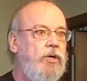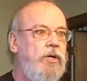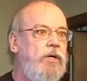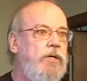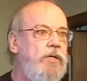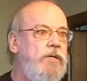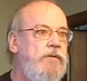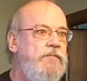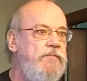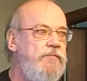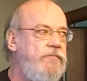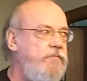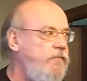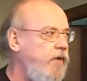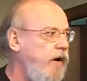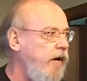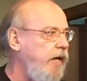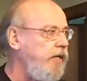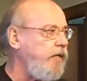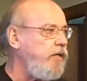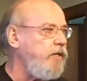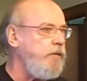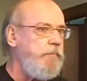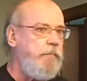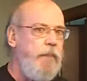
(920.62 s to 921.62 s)
couldn't
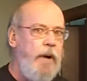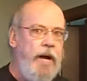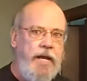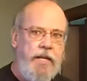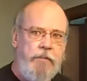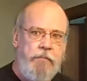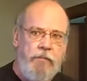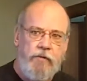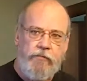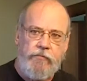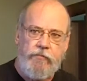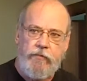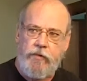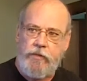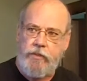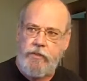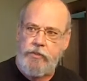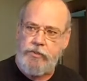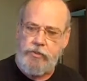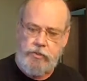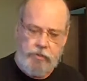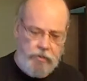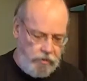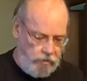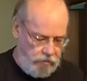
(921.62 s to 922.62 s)
find the Bible
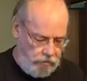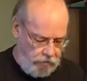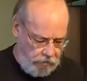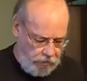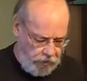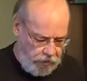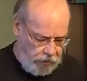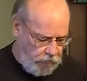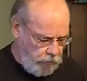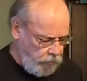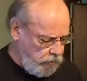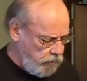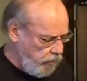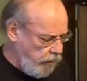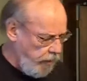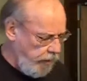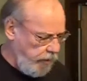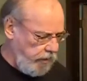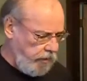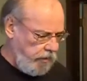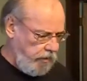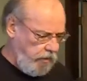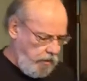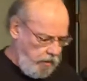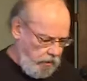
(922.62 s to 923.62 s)
verse. And it was
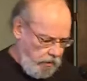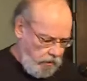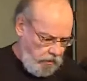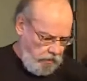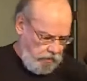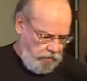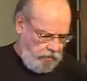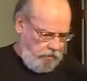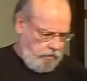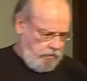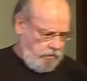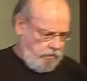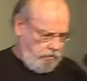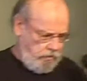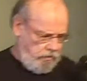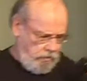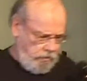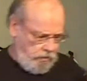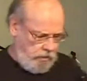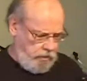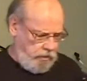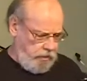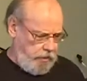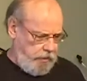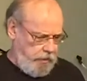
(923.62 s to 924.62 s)
like,
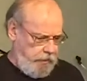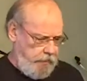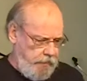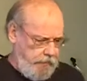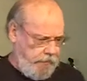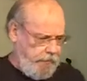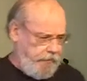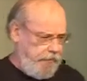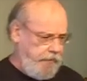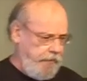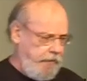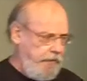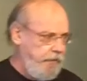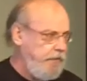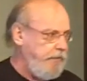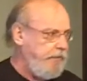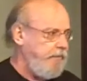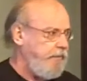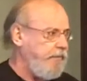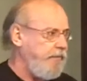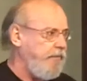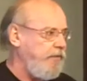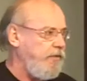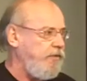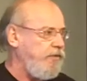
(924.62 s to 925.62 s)

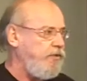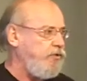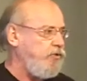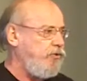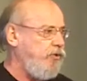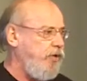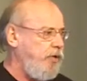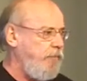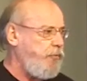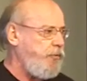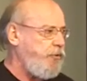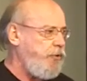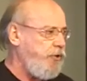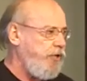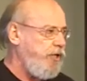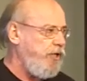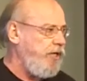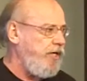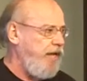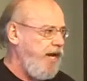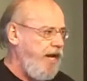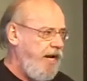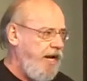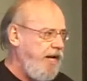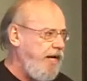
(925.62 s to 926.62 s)
uh, scripture
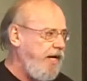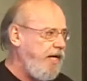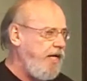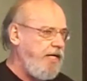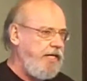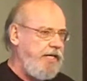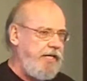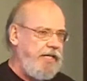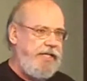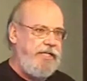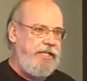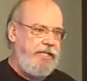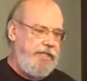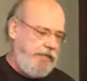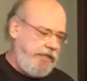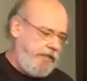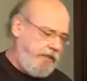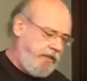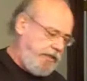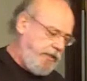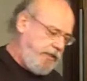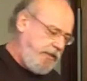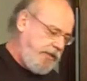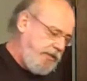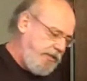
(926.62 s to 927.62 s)
today
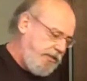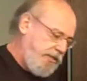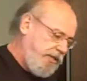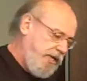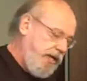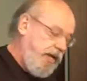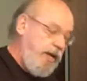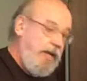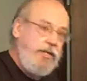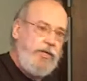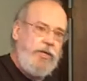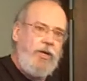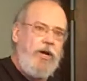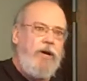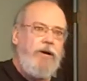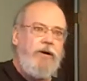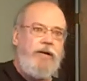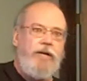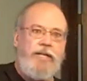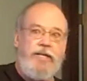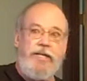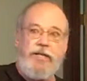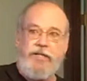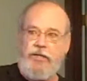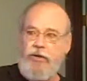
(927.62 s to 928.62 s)
is, you
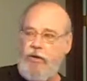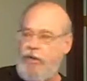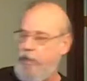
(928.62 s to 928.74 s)
know, and,